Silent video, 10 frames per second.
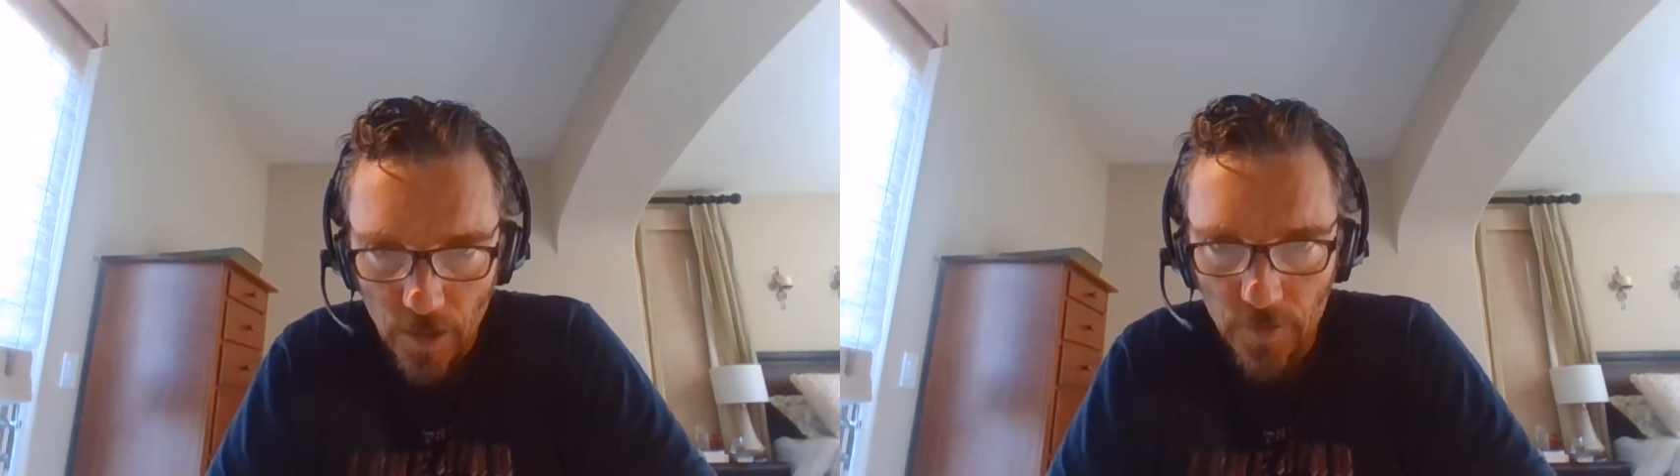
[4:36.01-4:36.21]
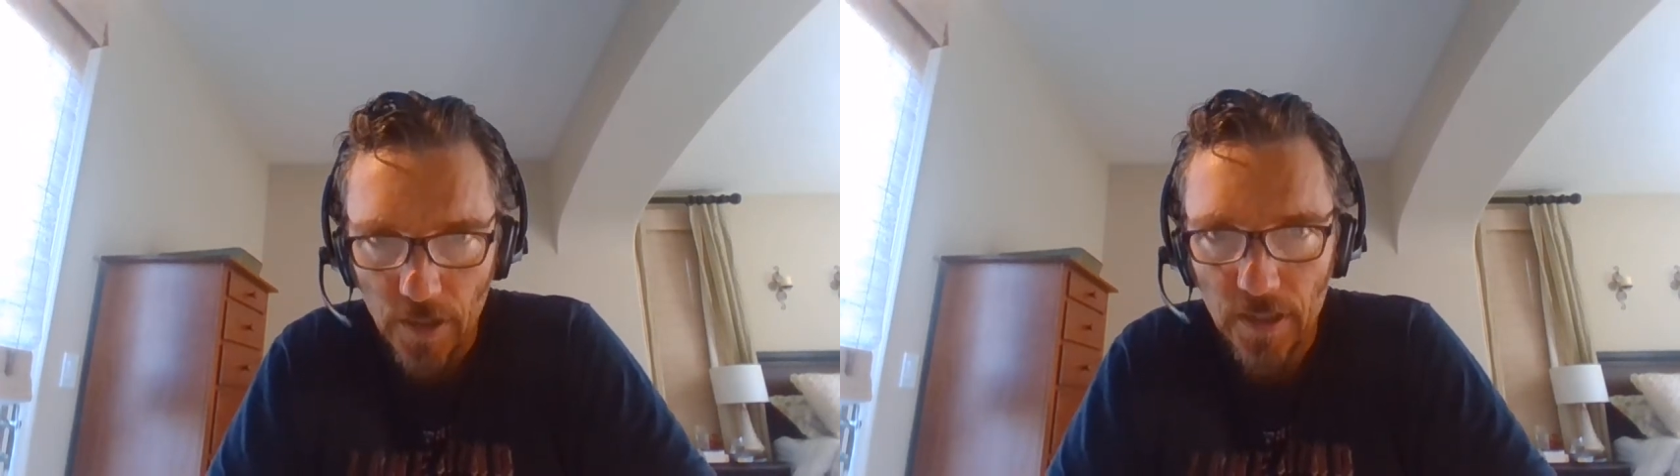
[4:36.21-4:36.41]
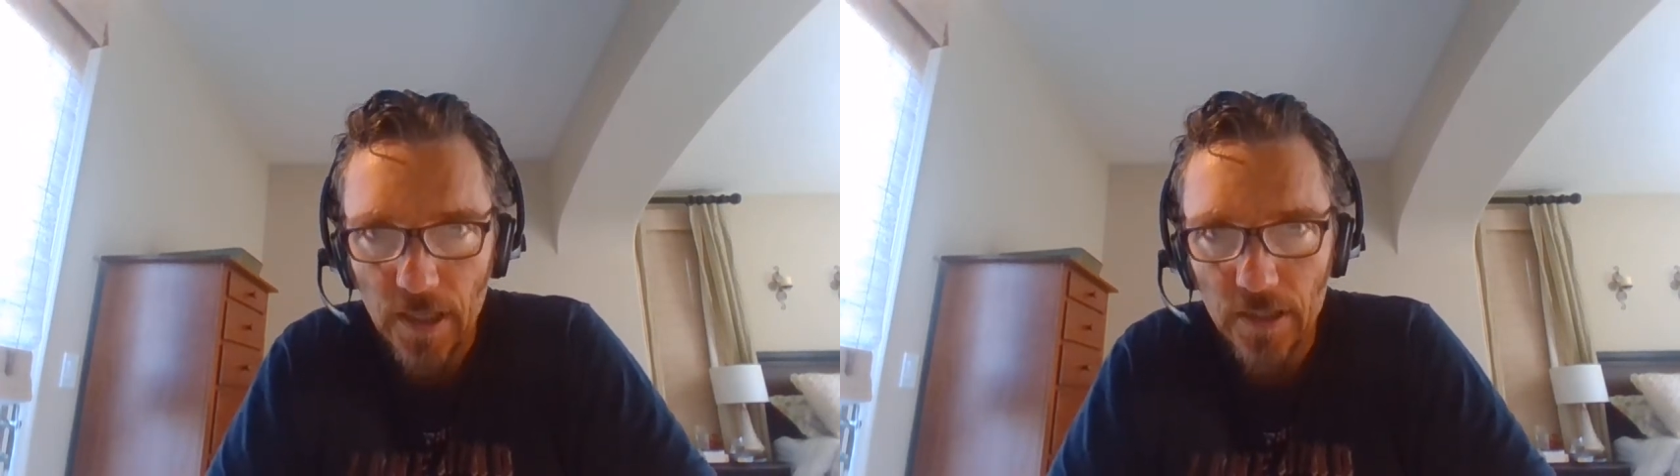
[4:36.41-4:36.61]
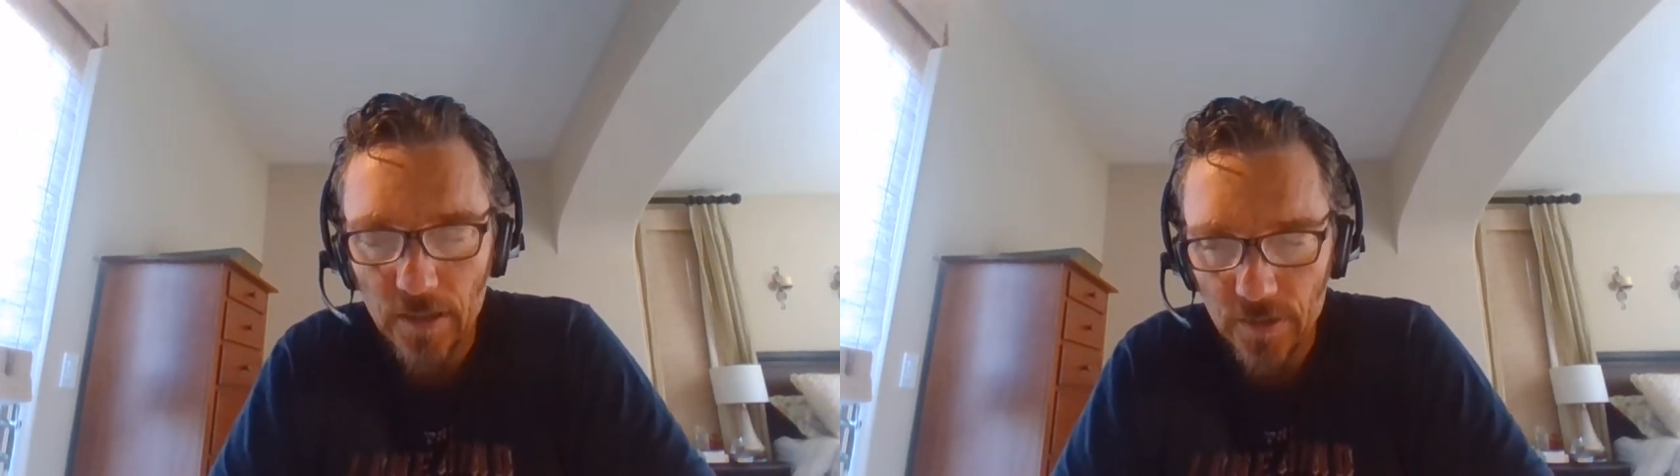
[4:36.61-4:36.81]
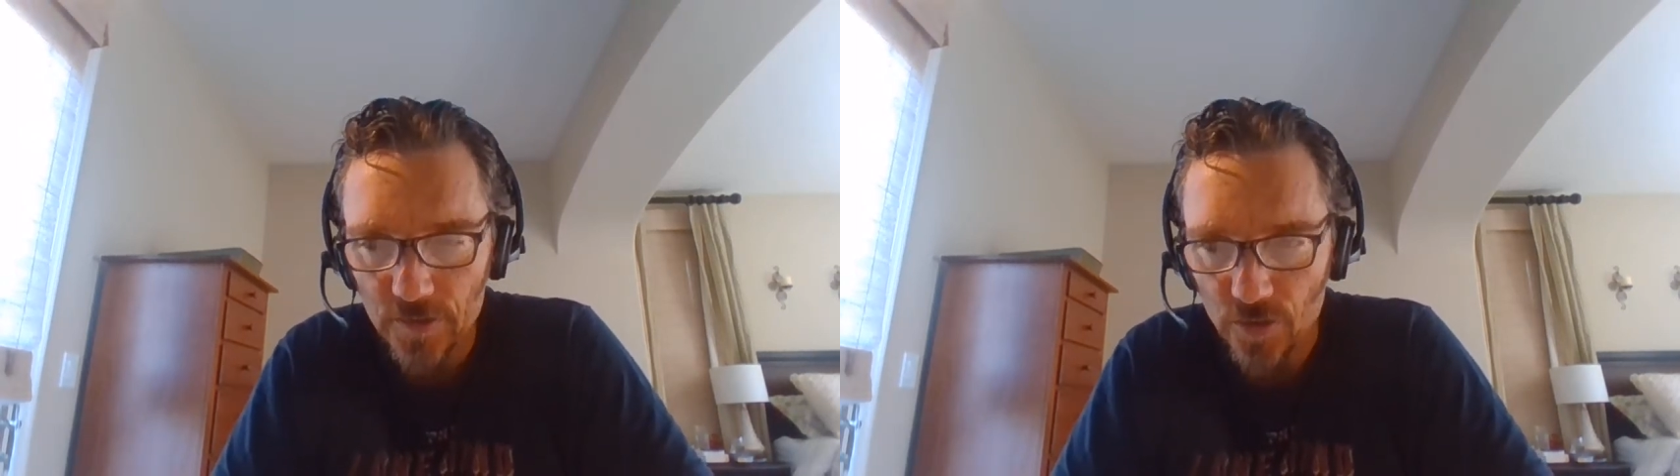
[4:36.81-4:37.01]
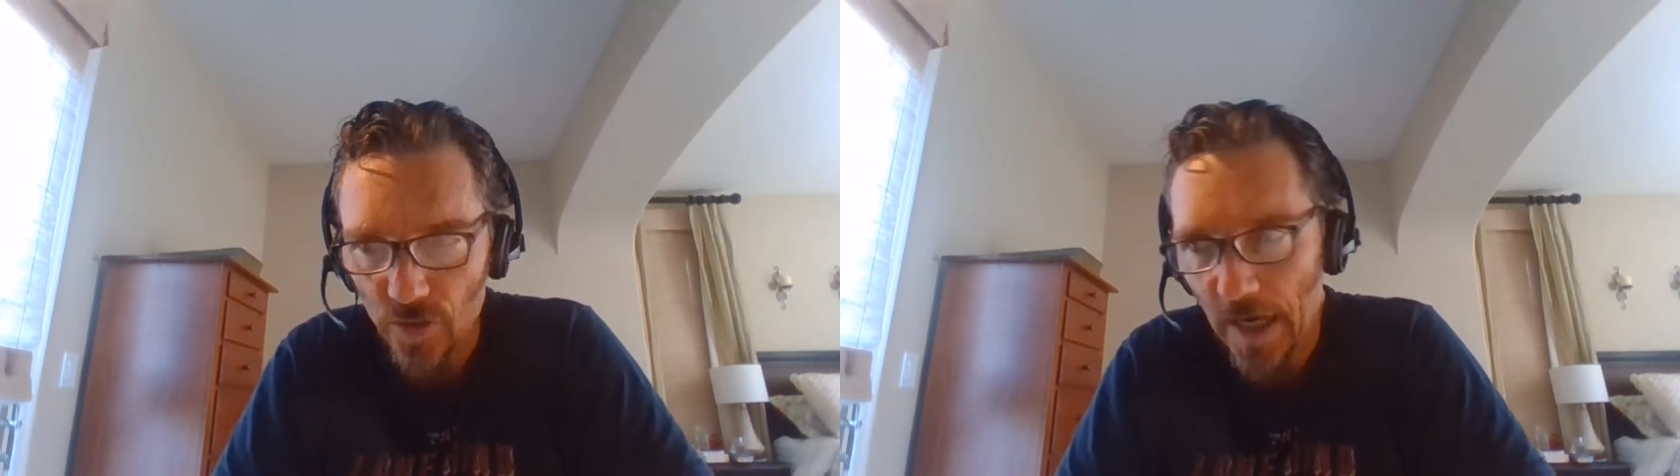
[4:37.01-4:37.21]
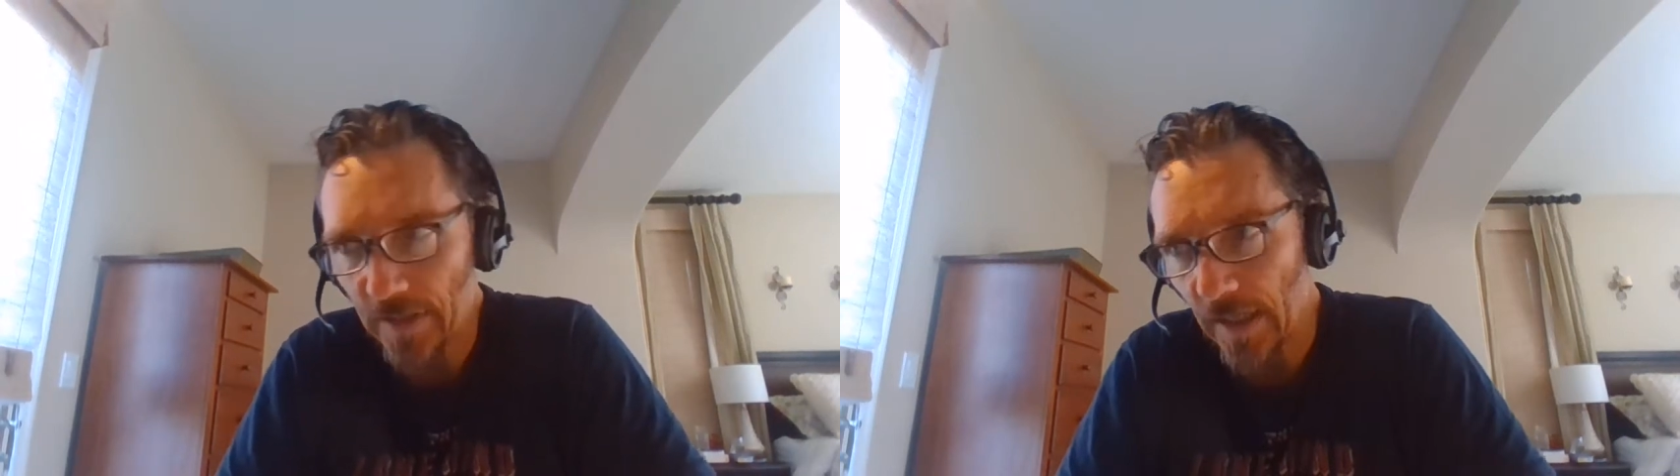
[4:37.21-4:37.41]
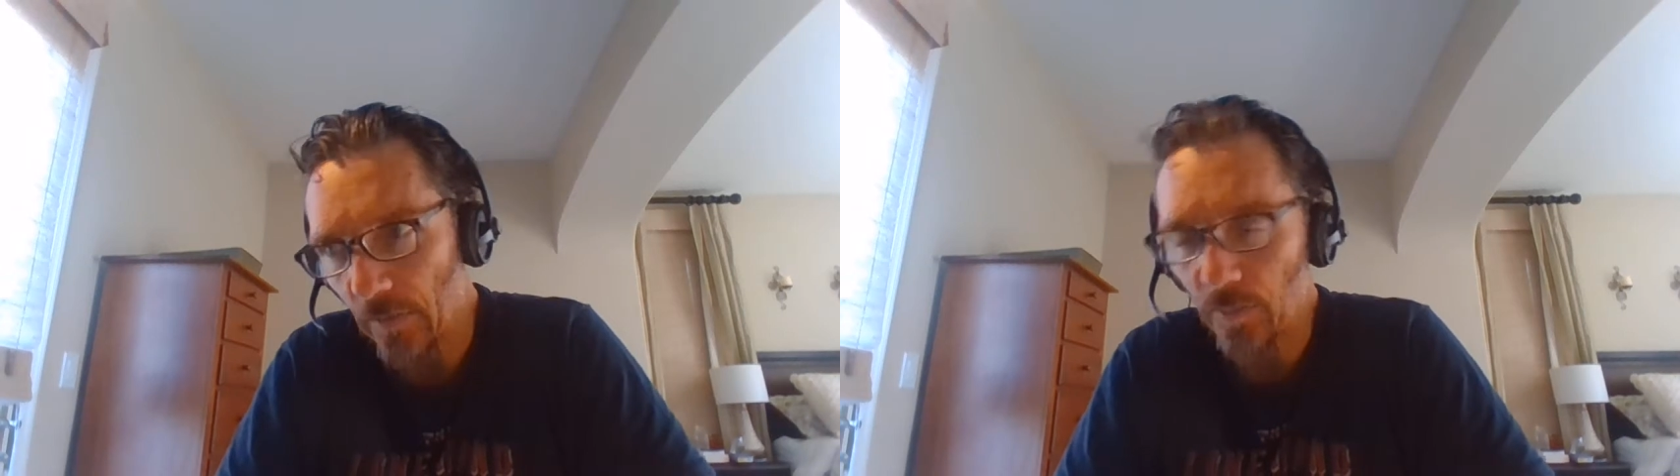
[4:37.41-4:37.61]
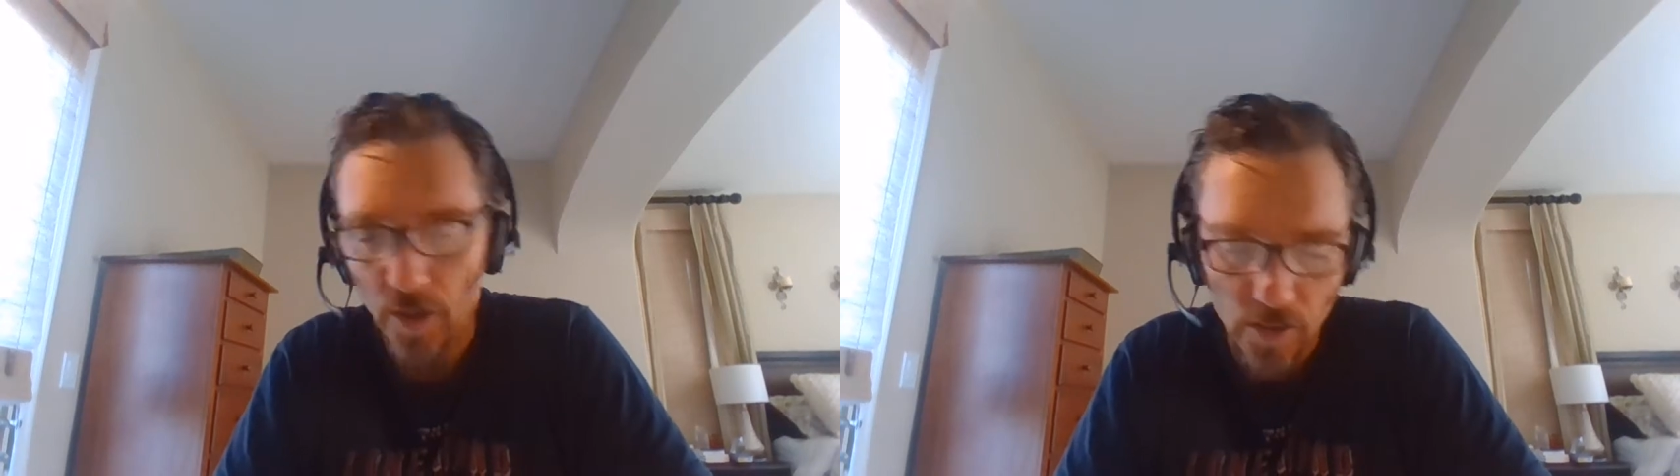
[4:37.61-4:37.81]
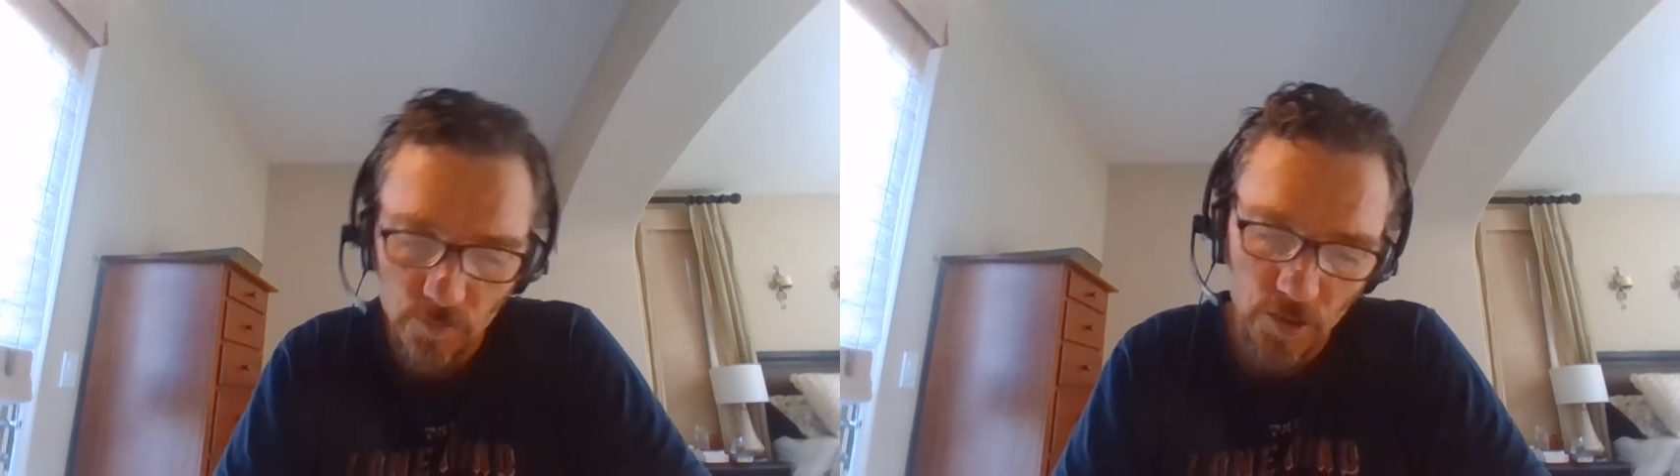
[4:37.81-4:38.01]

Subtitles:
and then getting it into TrackDat will probably